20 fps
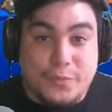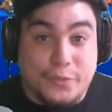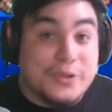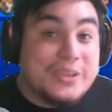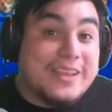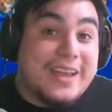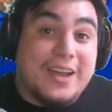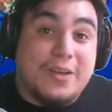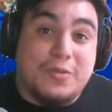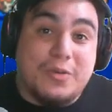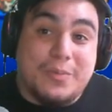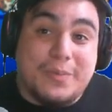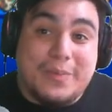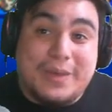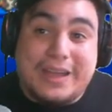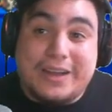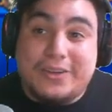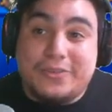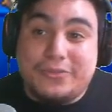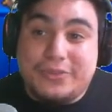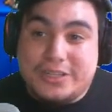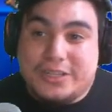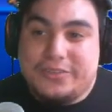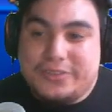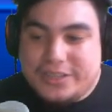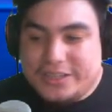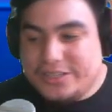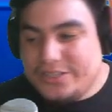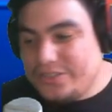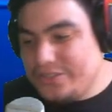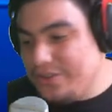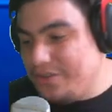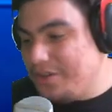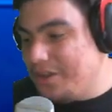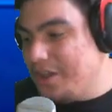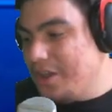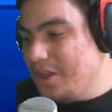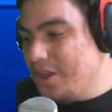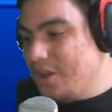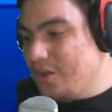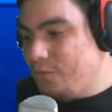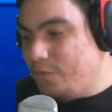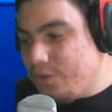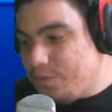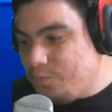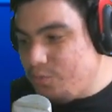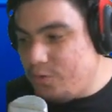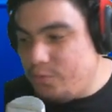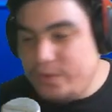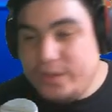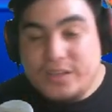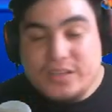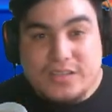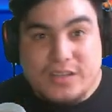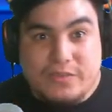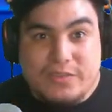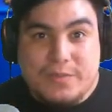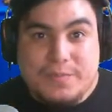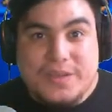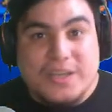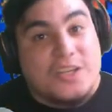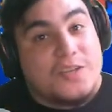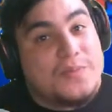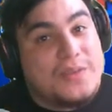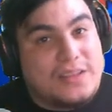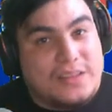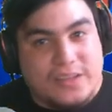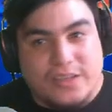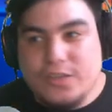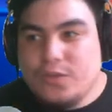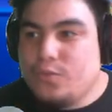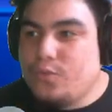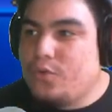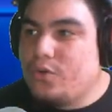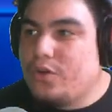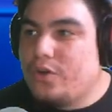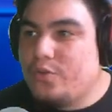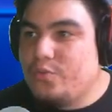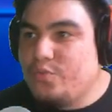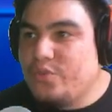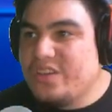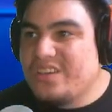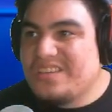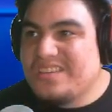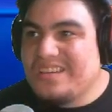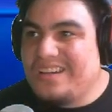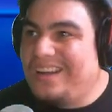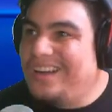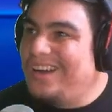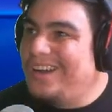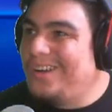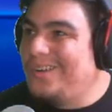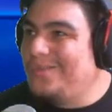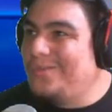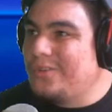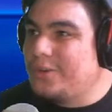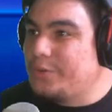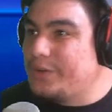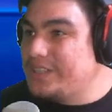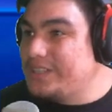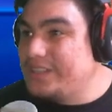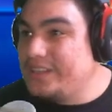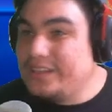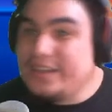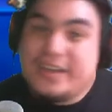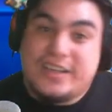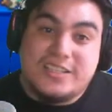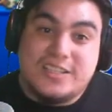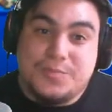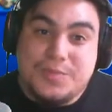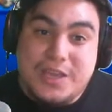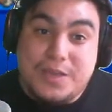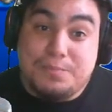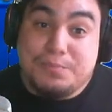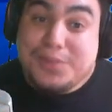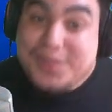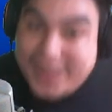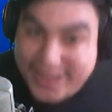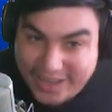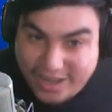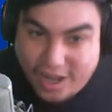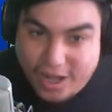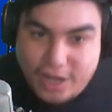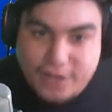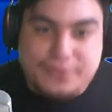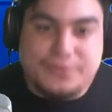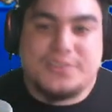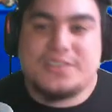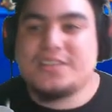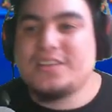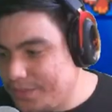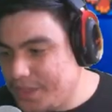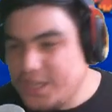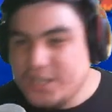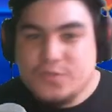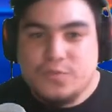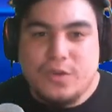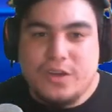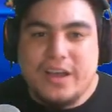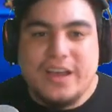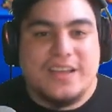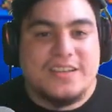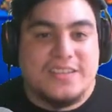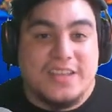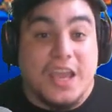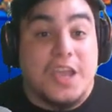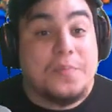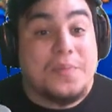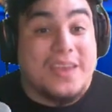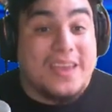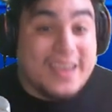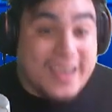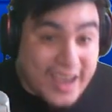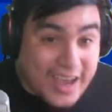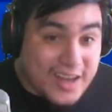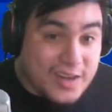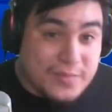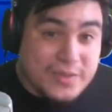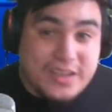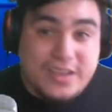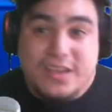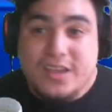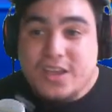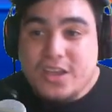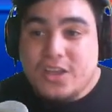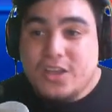With that, we'll be back really, really soon with more weeks of the PGP League War, with uh, more weeks of the ICBA playoffs, as well as the AP Academy,